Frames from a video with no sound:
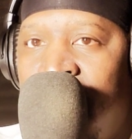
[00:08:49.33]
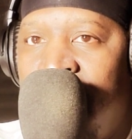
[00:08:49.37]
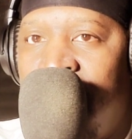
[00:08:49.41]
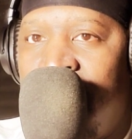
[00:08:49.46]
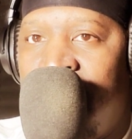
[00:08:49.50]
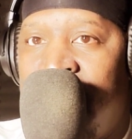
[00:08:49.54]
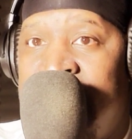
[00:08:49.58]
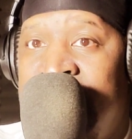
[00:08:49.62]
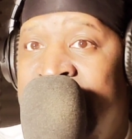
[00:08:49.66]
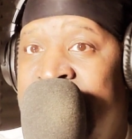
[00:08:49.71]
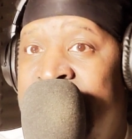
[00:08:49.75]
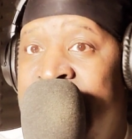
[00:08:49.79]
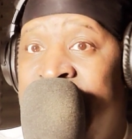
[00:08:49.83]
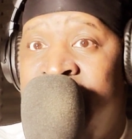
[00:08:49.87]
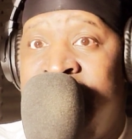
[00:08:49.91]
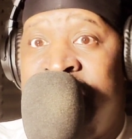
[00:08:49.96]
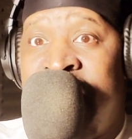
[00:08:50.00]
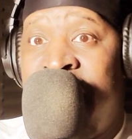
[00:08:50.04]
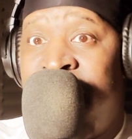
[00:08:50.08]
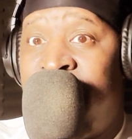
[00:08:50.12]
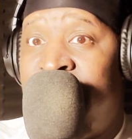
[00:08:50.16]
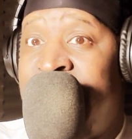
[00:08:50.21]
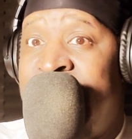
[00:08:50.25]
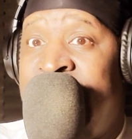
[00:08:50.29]
They ain't
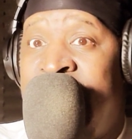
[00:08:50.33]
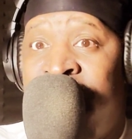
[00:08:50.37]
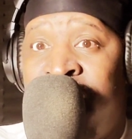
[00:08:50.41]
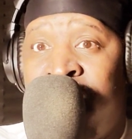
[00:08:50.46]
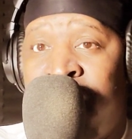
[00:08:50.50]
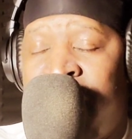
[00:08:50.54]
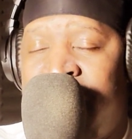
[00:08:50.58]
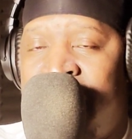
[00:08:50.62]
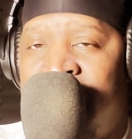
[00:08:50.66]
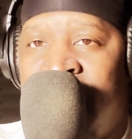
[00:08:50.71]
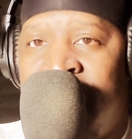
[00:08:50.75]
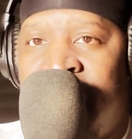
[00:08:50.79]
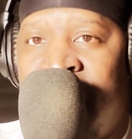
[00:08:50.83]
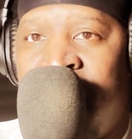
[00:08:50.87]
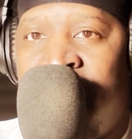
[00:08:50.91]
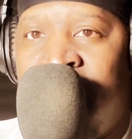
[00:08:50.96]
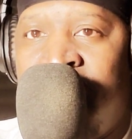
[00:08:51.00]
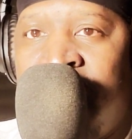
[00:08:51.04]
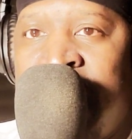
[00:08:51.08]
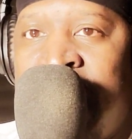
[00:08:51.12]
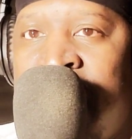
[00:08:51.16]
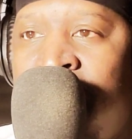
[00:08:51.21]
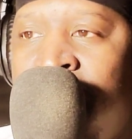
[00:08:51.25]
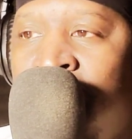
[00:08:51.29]
give everything
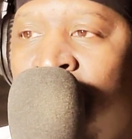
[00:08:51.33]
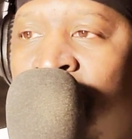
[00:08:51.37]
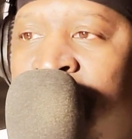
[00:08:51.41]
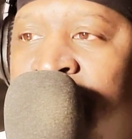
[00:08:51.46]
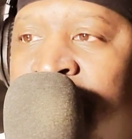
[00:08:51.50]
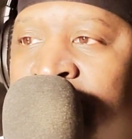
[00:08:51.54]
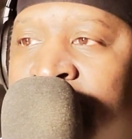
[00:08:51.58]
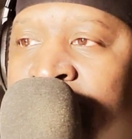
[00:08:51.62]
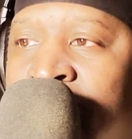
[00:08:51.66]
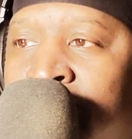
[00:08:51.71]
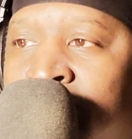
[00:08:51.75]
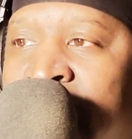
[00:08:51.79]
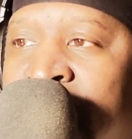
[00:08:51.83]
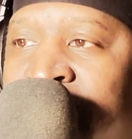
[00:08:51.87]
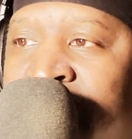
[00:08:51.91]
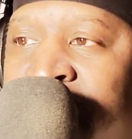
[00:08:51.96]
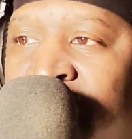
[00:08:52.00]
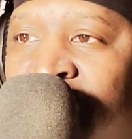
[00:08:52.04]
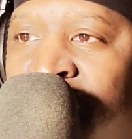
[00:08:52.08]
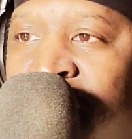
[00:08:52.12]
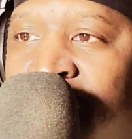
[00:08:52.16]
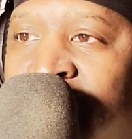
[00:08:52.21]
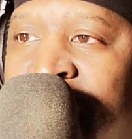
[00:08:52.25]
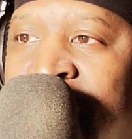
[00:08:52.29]
that's going to come out
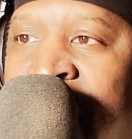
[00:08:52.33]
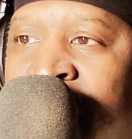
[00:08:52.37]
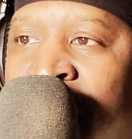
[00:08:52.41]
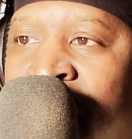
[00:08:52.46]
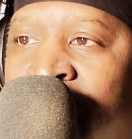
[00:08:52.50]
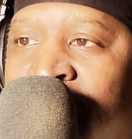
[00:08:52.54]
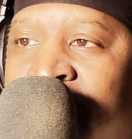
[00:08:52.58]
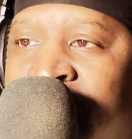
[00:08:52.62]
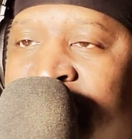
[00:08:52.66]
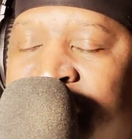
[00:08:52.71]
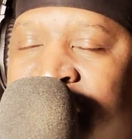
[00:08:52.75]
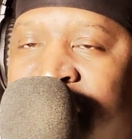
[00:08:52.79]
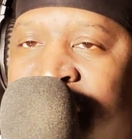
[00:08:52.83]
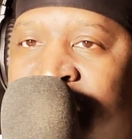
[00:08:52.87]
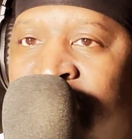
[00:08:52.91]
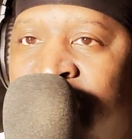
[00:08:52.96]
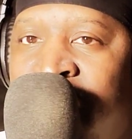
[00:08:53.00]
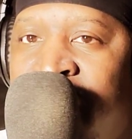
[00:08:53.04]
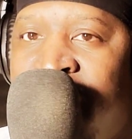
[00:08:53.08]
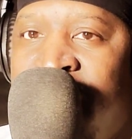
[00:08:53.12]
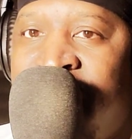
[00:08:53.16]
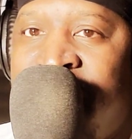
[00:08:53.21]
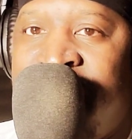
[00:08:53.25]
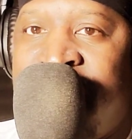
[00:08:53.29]
in trial if
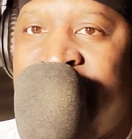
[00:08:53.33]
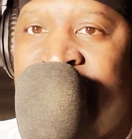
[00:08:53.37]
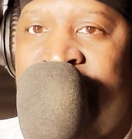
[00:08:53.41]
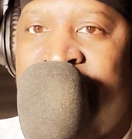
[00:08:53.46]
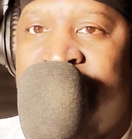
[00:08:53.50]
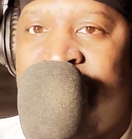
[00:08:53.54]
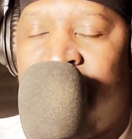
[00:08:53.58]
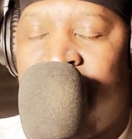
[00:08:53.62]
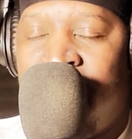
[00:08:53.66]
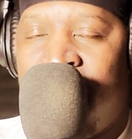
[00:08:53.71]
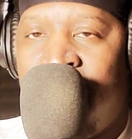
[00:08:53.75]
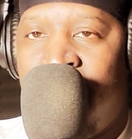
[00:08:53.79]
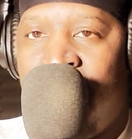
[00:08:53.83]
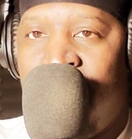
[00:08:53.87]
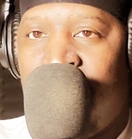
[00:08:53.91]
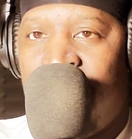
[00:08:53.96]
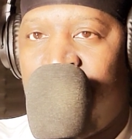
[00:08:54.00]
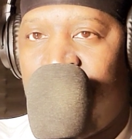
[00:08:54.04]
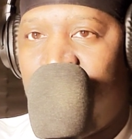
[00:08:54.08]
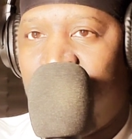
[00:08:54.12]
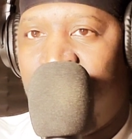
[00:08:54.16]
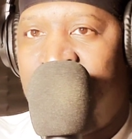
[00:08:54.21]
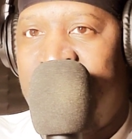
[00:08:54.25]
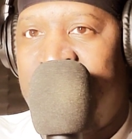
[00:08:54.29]
Surf decide to go to
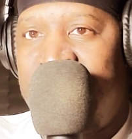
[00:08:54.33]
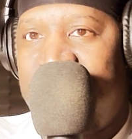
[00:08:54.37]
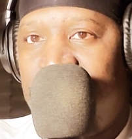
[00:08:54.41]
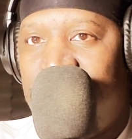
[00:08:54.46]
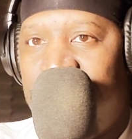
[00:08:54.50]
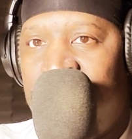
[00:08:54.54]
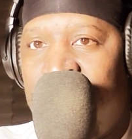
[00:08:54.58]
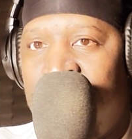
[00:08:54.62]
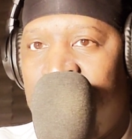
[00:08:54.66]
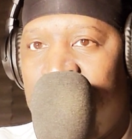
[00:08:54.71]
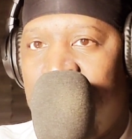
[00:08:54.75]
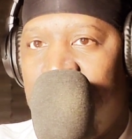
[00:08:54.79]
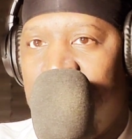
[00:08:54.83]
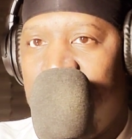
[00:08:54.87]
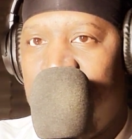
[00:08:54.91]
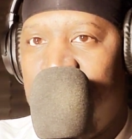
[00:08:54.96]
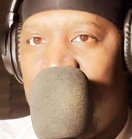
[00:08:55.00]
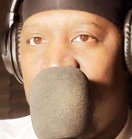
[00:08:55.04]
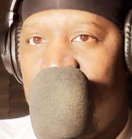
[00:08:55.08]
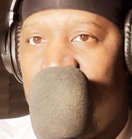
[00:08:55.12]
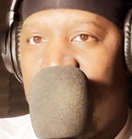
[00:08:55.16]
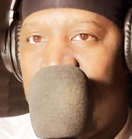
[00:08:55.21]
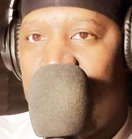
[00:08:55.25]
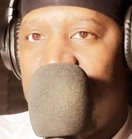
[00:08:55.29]
trial.
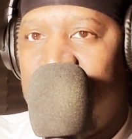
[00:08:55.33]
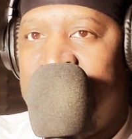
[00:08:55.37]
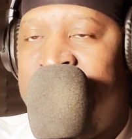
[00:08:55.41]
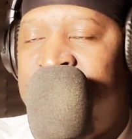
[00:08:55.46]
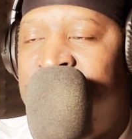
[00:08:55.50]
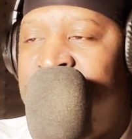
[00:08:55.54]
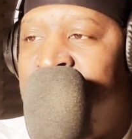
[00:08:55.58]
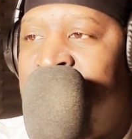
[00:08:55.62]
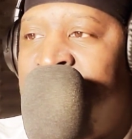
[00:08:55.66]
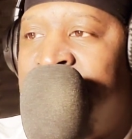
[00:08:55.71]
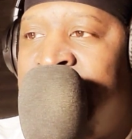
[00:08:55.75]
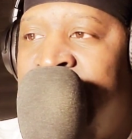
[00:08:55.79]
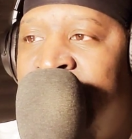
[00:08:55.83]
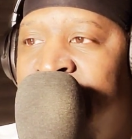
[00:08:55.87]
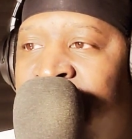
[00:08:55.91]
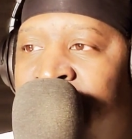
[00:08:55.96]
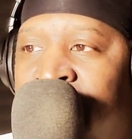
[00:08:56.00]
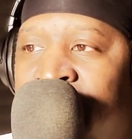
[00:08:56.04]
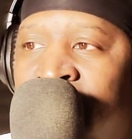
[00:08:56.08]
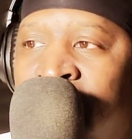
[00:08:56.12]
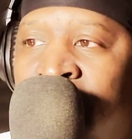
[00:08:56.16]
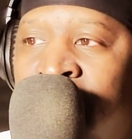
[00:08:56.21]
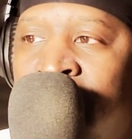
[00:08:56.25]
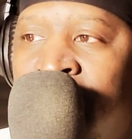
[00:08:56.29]
They just
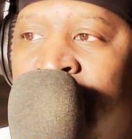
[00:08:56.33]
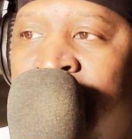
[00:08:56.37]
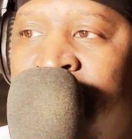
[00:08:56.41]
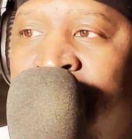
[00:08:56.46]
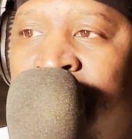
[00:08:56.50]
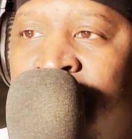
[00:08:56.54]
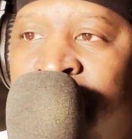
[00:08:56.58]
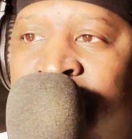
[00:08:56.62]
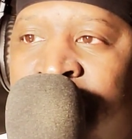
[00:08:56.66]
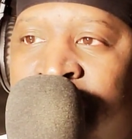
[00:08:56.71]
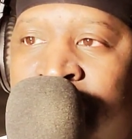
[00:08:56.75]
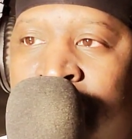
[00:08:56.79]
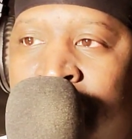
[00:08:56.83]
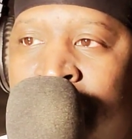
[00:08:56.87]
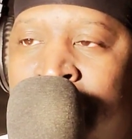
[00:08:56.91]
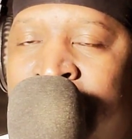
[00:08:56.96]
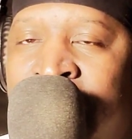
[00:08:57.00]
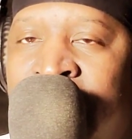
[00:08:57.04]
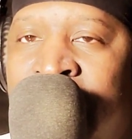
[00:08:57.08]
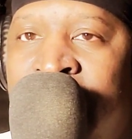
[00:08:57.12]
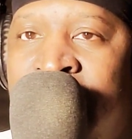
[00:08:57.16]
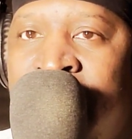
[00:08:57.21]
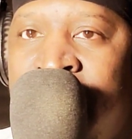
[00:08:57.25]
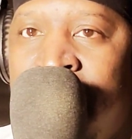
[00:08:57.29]
giving a little to the
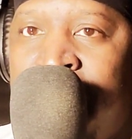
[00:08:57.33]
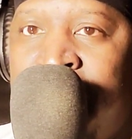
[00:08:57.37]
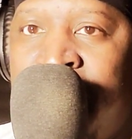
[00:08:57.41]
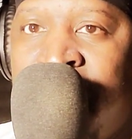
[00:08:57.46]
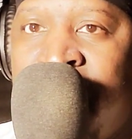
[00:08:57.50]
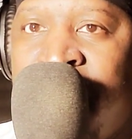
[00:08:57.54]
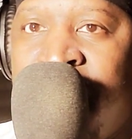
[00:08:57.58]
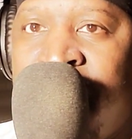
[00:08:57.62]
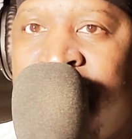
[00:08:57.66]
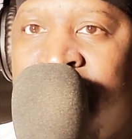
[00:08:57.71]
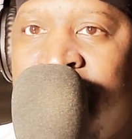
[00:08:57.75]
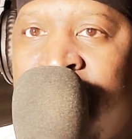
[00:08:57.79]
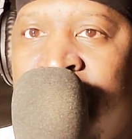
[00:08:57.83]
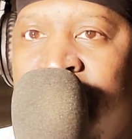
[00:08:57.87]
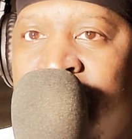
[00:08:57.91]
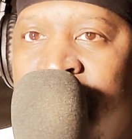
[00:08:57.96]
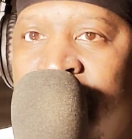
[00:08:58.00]
bonds person